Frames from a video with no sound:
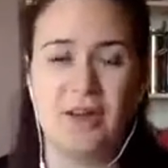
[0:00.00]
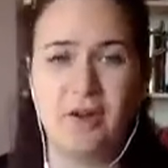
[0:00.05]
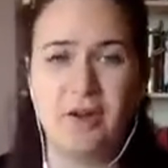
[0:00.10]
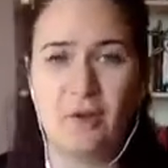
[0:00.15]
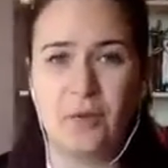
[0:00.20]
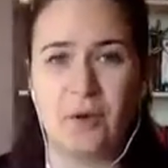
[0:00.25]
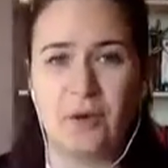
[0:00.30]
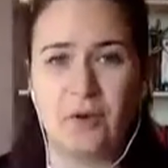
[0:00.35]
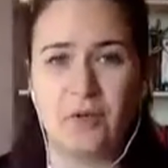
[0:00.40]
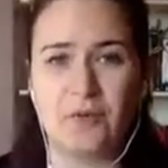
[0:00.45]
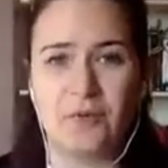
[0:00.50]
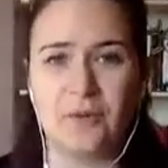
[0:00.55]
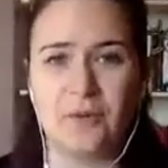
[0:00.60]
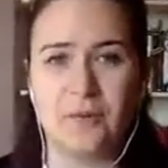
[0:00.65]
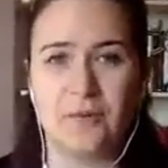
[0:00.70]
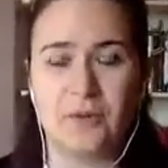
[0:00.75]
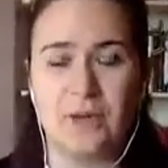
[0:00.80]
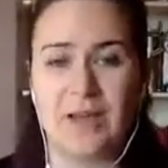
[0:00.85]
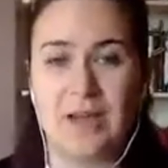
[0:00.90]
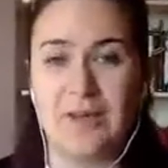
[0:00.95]
Quite
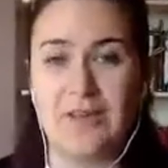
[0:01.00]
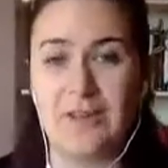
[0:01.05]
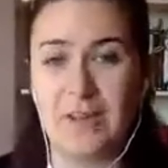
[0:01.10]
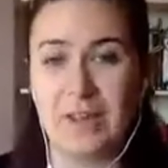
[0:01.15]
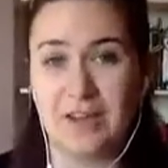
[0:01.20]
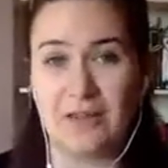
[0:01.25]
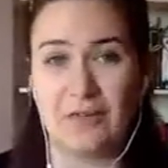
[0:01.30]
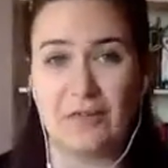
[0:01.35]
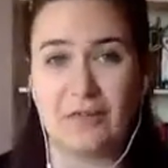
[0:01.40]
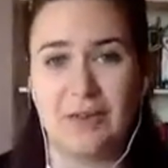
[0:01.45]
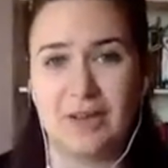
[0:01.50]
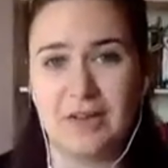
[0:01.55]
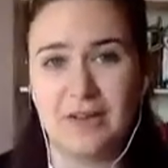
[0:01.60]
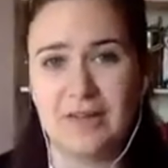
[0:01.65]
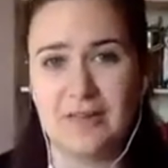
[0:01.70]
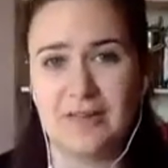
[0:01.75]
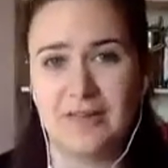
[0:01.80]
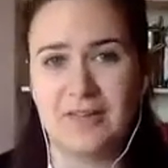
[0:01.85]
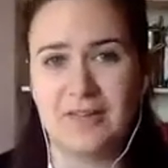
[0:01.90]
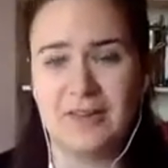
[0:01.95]
often we have a natural
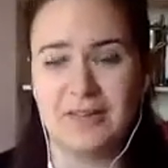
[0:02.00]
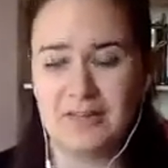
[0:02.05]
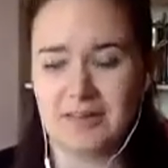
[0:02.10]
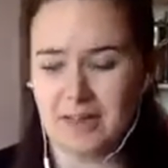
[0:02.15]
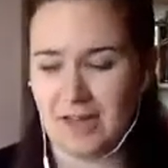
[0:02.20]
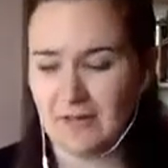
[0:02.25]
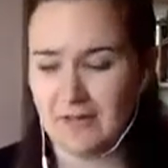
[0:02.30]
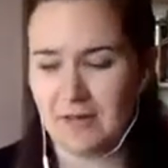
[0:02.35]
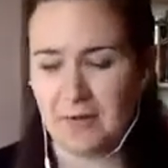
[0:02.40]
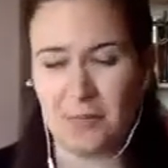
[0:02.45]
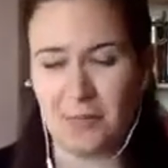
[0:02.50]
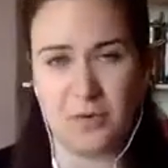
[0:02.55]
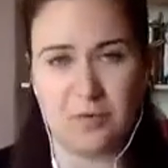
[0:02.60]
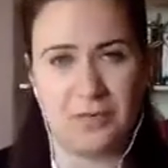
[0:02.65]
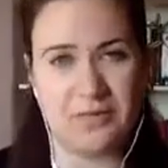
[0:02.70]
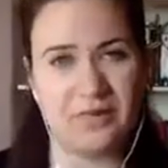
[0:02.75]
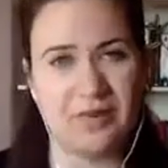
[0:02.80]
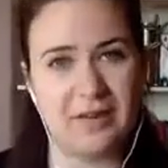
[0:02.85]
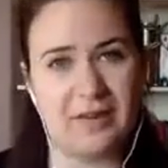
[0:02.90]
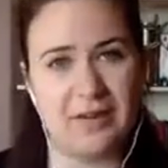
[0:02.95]
tendency to have it one
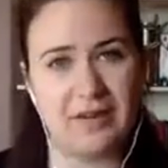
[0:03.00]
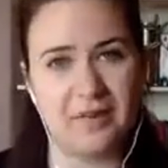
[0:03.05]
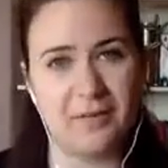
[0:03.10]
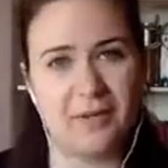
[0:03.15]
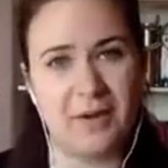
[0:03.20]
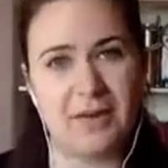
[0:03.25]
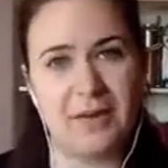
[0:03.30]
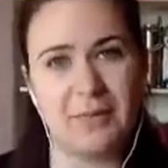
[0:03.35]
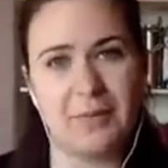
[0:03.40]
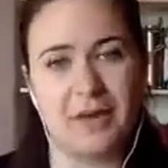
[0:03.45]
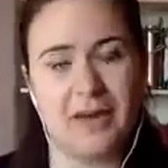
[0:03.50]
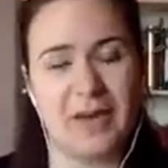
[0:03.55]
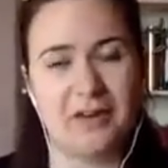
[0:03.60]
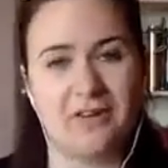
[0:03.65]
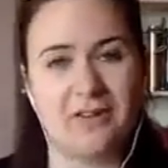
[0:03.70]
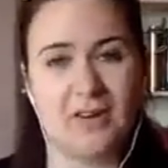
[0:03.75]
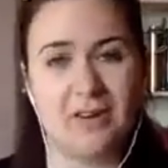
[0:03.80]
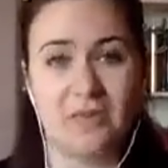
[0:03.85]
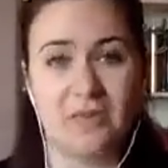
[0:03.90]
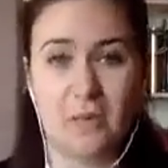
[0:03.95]
particular way, but
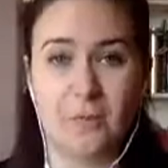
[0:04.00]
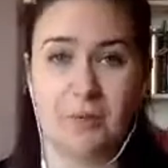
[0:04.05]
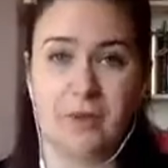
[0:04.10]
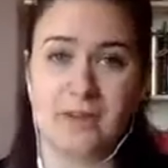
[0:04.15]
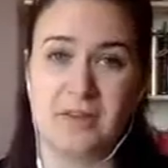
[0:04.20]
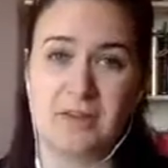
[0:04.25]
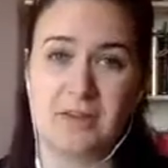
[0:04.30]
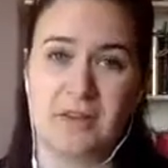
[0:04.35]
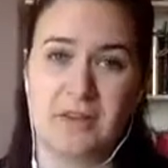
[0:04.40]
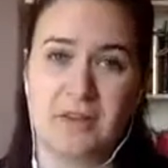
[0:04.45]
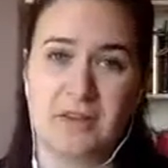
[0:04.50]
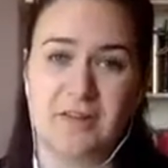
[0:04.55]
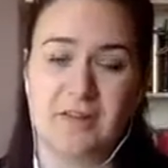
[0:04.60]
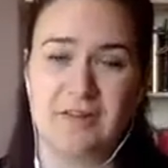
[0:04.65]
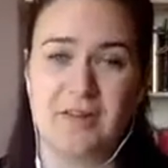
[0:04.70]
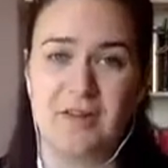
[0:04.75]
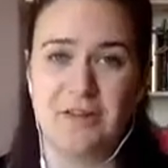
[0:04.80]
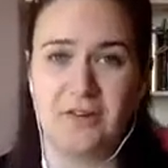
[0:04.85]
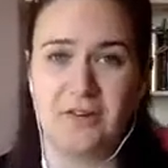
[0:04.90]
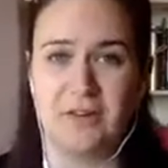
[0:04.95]
actually swapping the sides
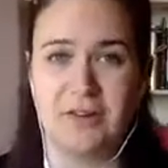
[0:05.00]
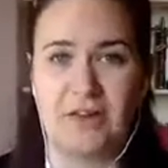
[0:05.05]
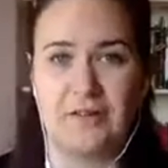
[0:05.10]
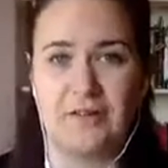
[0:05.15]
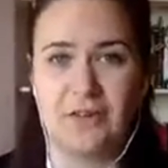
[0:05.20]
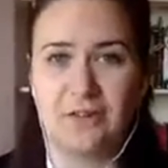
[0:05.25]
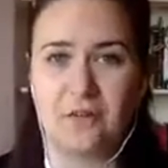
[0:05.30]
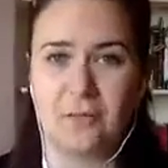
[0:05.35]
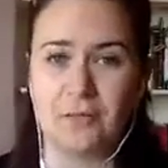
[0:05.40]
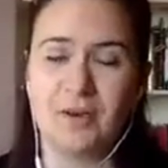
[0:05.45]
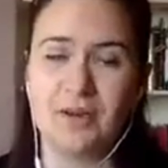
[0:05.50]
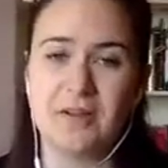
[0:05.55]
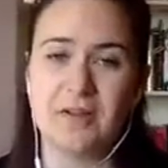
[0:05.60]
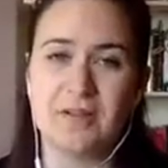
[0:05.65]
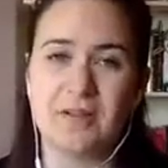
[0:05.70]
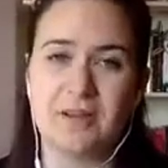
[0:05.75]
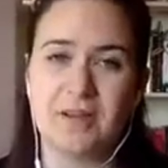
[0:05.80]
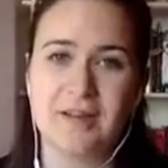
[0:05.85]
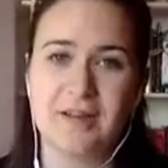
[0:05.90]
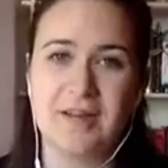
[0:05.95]
so you don't have a dominant
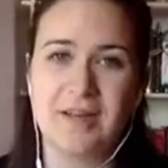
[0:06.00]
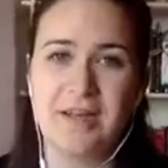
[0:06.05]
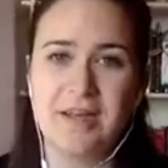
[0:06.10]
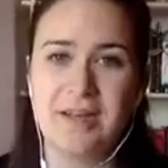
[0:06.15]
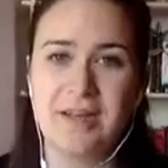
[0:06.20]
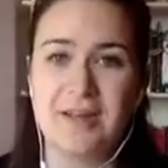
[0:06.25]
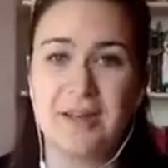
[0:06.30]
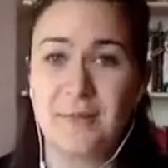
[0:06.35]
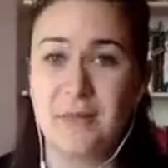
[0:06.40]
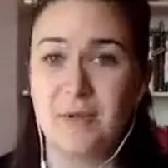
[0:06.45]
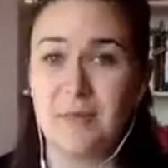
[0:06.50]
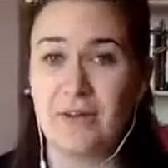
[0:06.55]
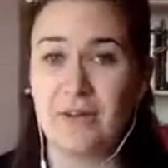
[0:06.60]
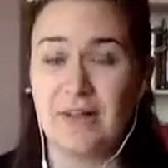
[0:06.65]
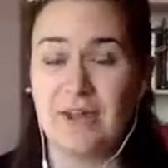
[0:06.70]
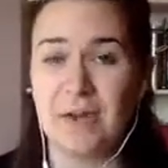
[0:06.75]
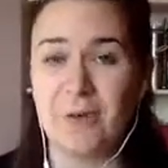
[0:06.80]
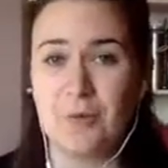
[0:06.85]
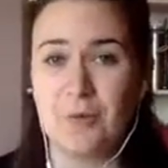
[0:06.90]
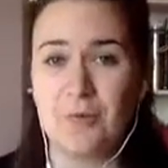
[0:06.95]
side can be really
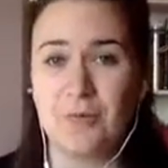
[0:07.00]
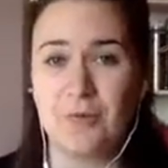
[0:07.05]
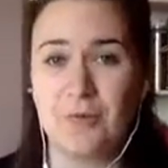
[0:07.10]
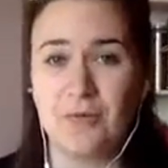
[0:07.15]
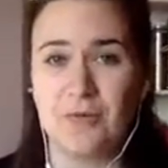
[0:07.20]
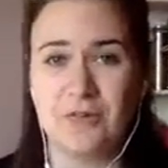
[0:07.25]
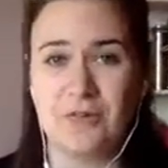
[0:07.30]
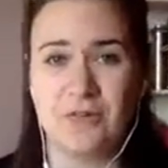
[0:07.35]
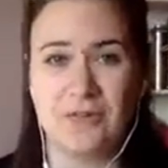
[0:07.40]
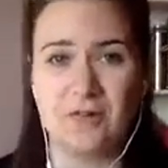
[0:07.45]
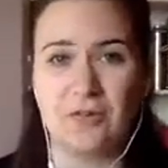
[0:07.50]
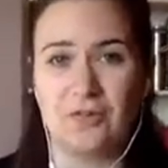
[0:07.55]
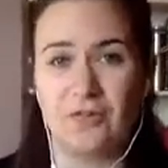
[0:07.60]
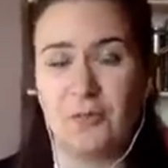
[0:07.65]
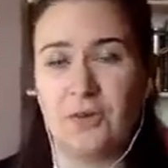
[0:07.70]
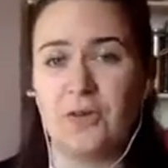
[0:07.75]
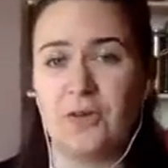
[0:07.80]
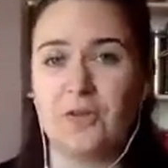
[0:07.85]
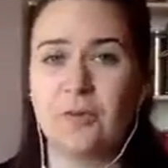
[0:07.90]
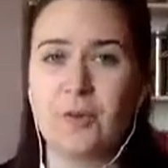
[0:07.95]
helpful. Just
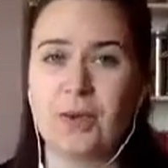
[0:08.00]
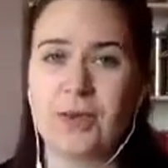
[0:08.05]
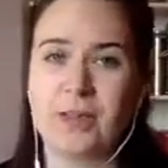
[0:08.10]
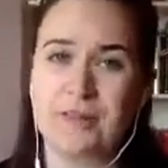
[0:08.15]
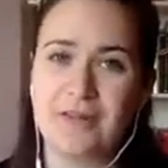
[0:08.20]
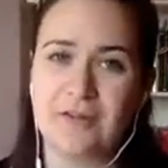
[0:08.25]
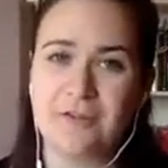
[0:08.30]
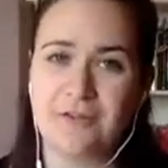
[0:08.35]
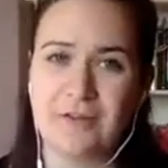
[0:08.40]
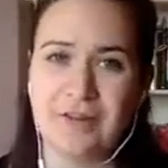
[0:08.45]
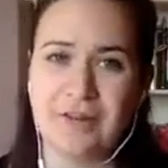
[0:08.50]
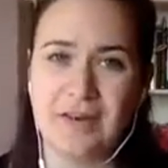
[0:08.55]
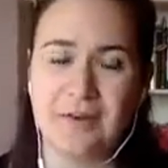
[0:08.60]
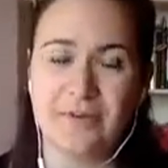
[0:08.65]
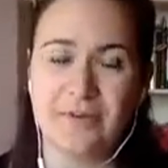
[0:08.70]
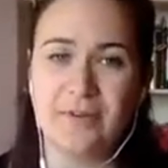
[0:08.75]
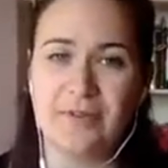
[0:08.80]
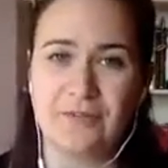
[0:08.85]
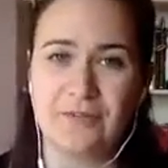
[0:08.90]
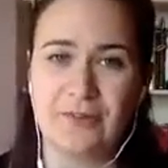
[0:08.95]
distribute the weight differently
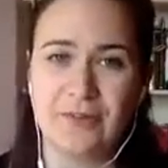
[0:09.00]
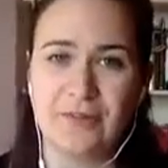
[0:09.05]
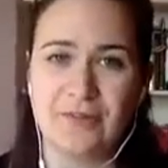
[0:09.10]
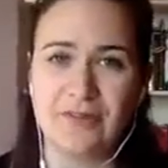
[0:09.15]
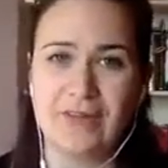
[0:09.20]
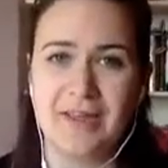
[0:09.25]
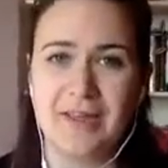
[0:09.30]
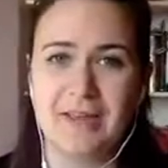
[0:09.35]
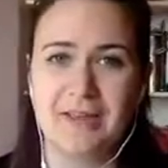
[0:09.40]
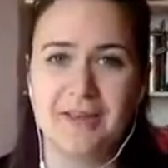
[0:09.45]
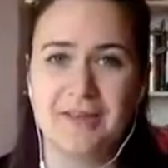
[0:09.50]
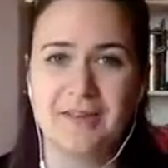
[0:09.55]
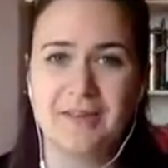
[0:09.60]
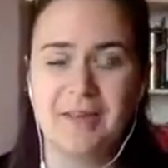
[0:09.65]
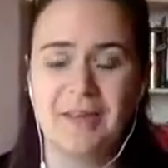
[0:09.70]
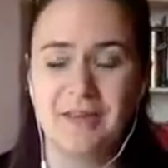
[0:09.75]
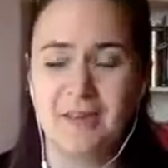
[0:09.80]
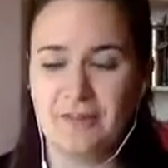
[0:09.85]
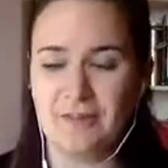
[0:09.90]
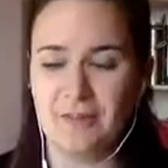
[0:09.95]
on different days.
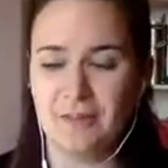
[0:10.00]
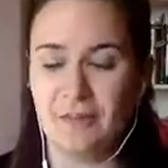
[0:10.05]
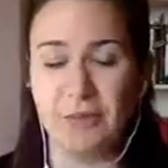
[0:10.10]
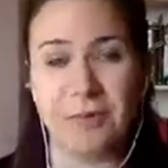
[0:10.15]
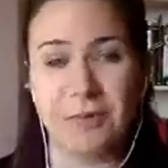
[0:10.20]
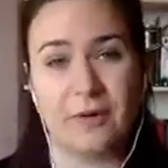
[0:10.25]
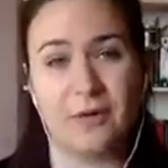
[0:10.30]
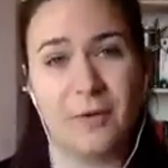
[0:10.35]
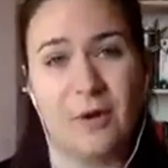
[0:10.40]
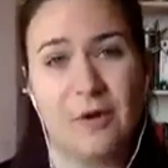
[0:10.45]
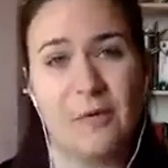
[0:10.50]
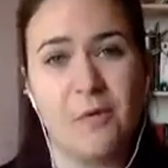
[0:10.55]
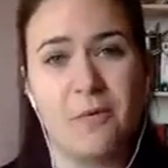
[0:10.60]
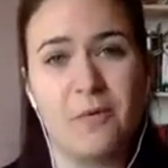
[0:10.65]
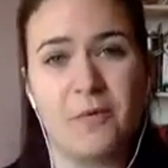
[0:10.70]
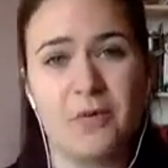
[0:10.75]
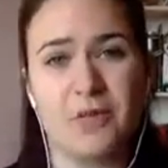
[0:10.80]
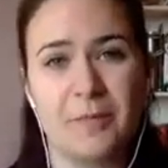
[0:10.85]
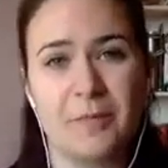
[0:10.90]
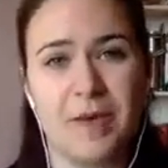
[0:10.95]
So do experiment
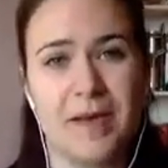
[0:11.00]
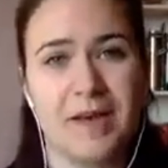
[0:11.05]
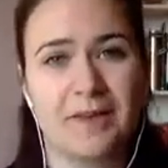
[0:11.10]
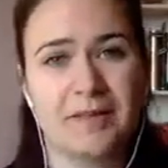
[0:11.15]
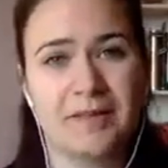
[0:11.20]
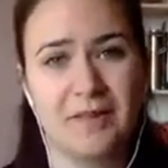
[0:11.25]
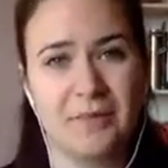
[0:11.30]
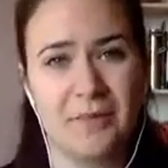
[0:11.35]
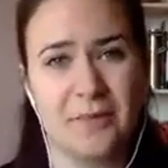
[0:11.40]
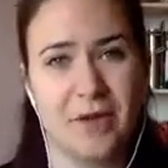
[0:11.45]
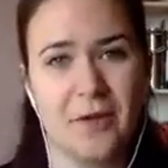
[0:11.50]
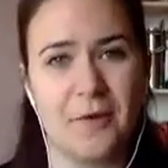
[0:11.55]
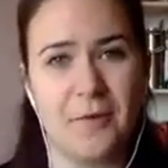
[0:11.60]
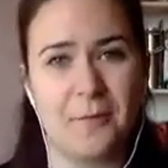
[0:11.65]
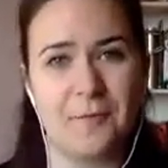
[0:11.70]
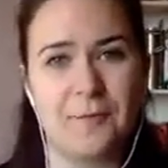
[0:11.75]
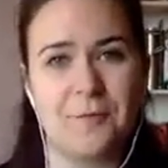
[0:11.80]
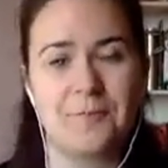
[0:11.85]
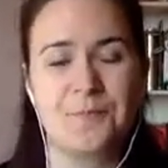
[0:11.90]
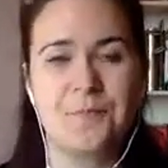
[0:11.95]
with the bags as well.